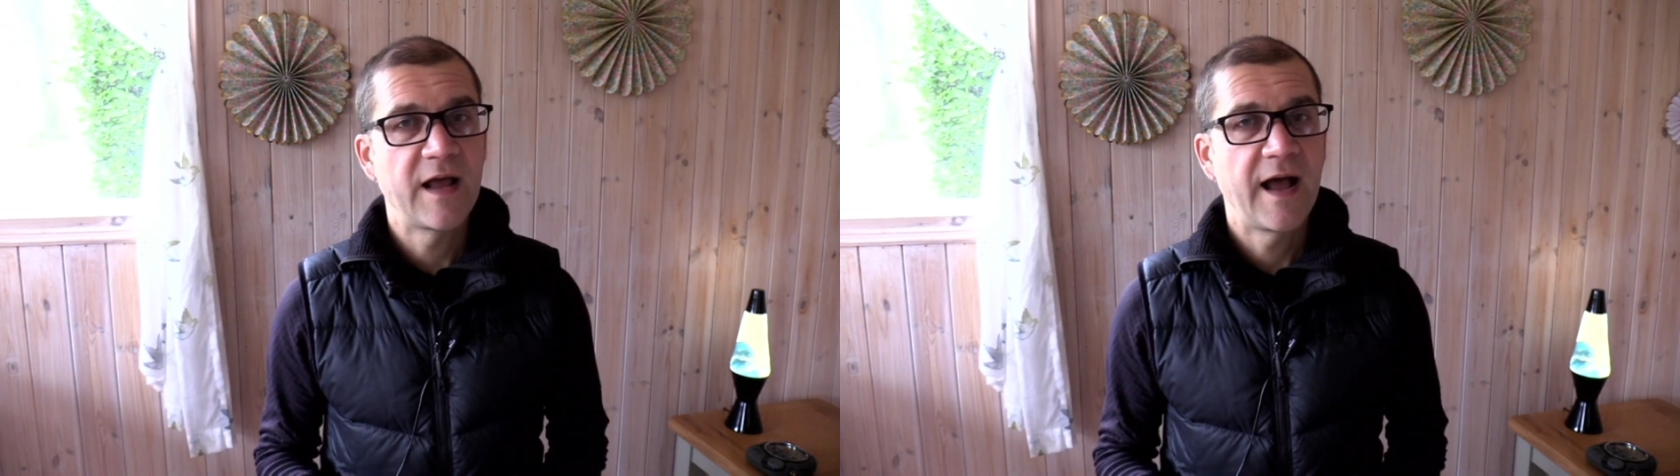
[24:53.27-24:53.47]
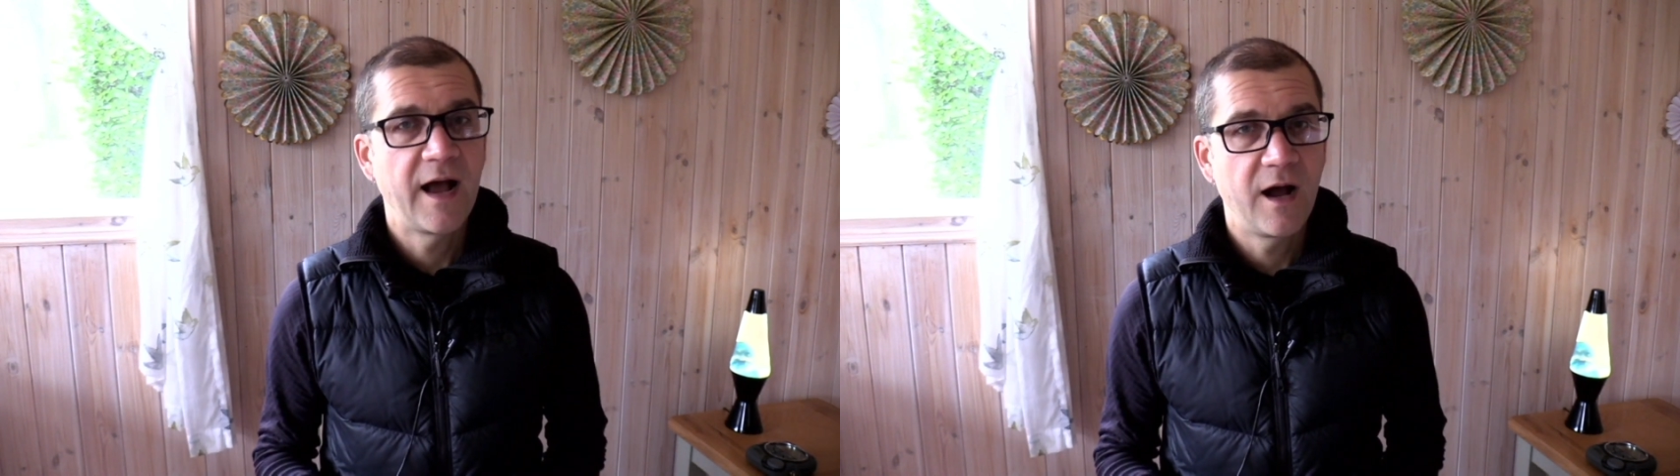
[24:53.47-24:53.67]

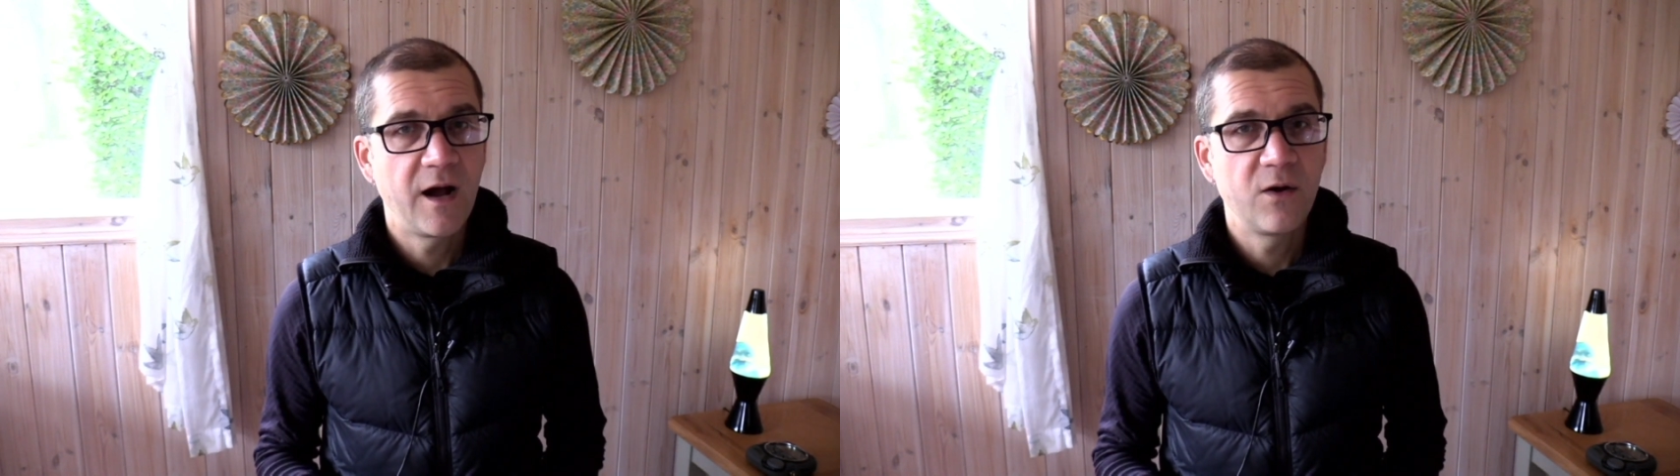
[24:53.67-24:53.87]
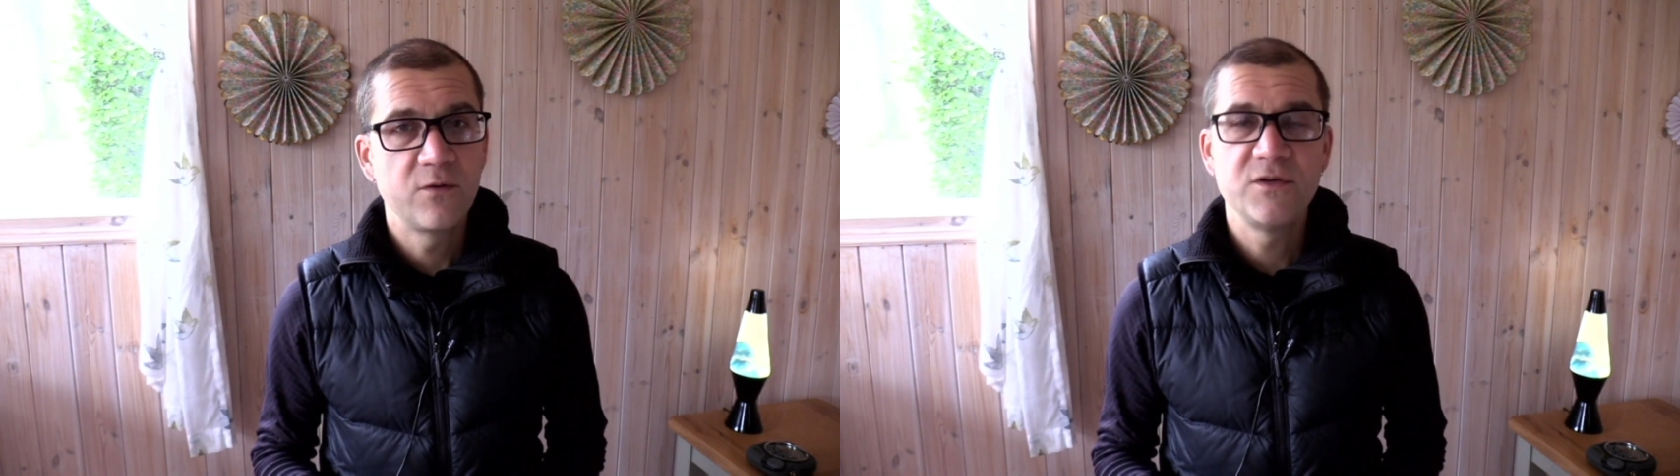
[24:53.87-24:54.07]

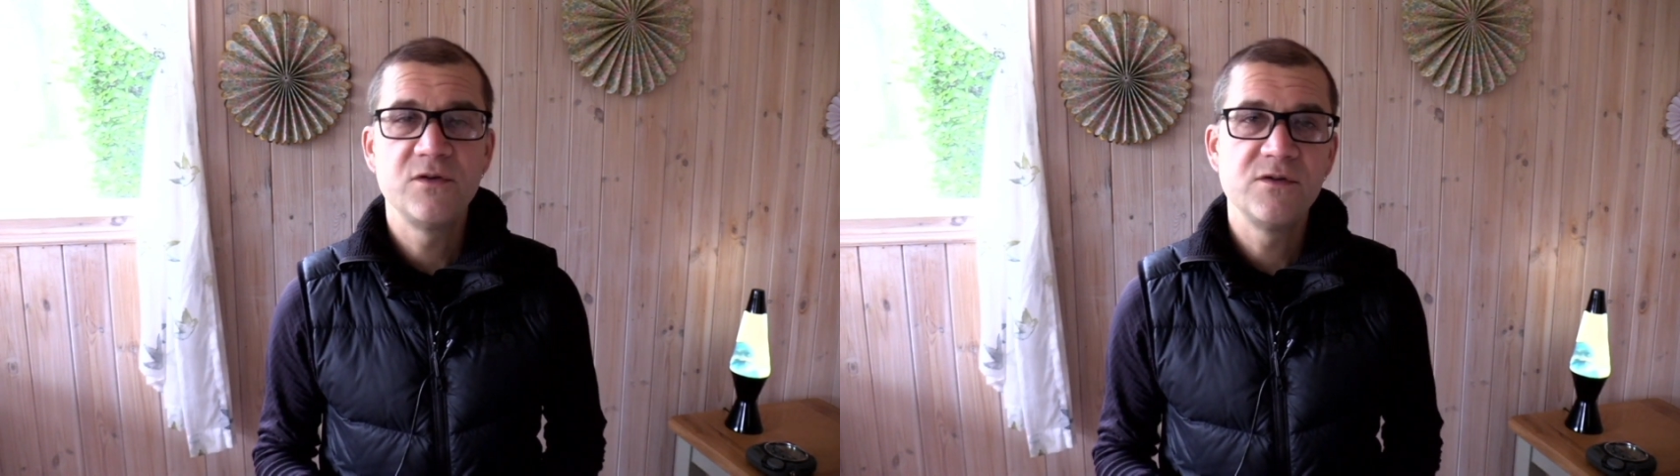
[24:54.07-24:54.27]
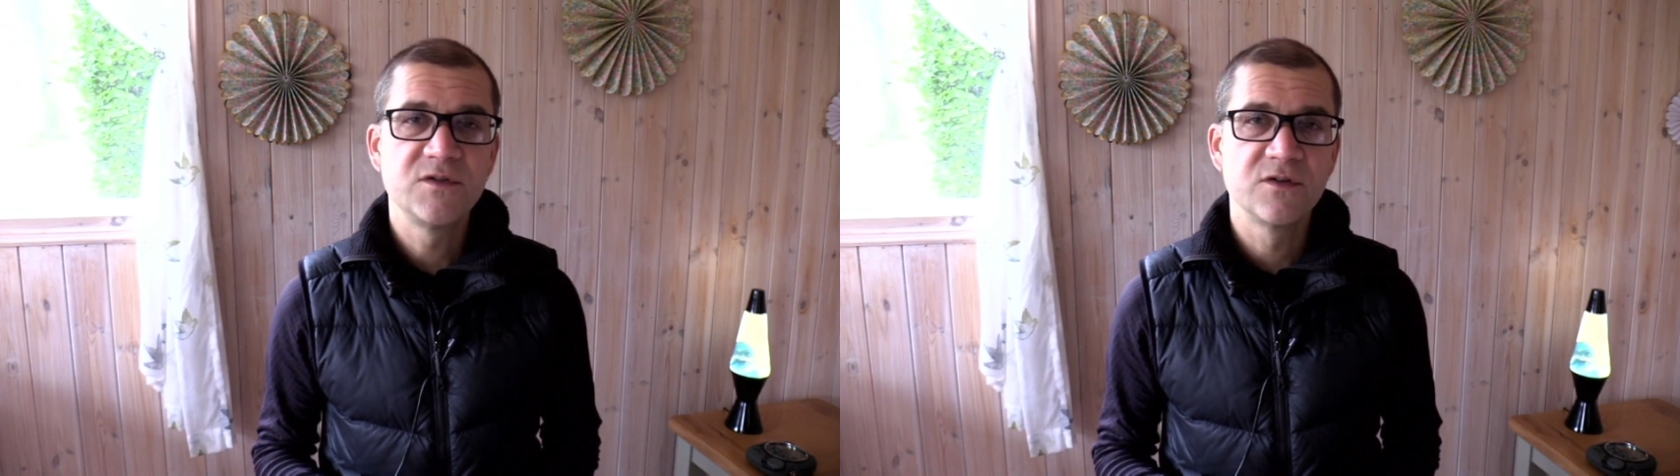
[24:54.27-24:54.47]
how you
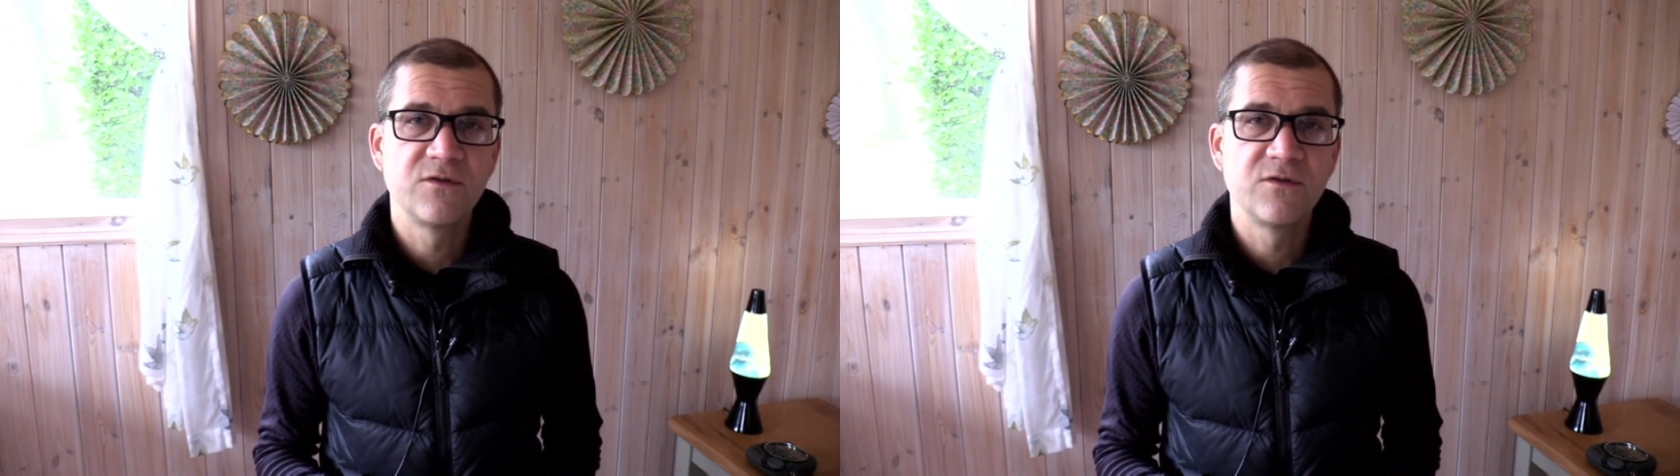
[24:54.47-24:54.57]
use your